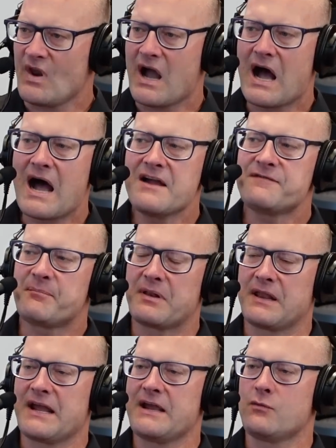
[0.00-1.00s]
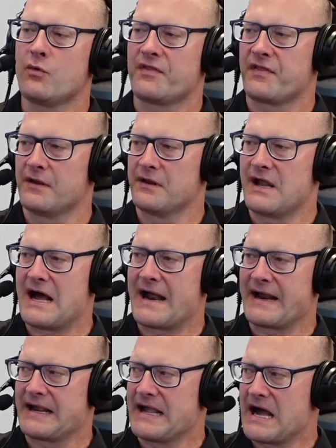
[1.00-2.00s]
I've played with a lot
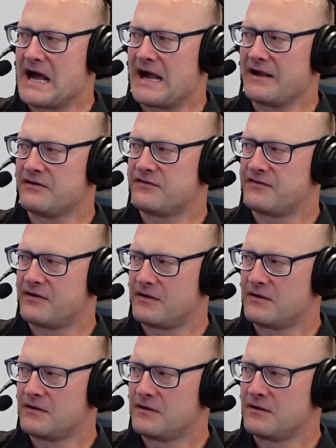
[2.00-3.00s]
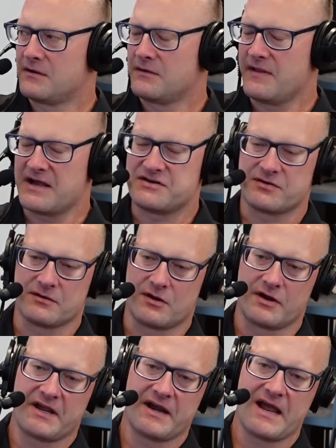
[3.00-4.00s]
of guys that you're
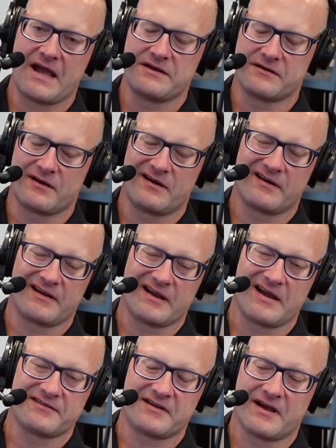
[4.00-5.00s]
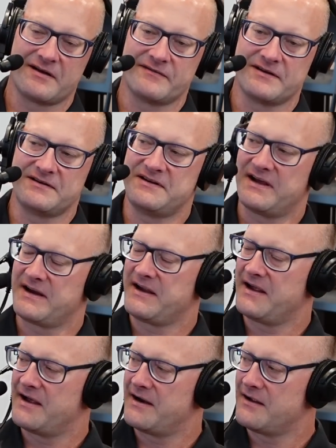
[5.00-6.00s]
looking at and you're like, that guy's kind of a dickhead.